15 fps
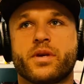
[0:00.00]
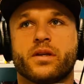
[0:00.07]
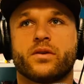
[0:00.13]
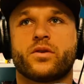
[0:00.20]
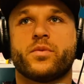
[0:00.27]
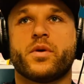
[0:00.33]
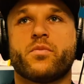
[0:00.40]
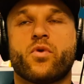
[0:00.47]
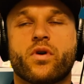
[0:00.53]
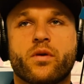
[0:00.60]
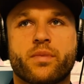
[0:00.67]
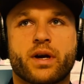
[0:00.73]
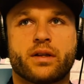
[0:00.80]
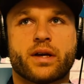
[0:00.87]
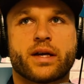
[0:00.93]
little bit more
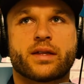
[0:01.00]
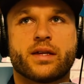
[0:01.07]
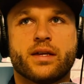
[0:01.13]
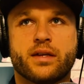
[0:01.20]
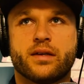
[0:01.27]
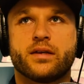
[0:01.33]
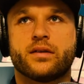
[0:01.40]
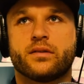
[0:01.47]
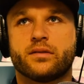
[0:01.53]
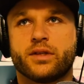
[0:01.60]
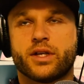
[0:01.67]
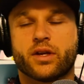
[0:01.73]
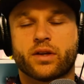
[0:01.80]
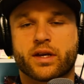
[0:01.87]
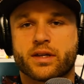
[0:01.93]
about like the
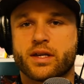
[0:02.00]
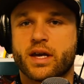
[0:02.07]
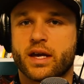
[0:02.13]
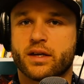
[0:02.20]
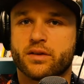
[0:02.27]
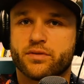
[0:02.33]
end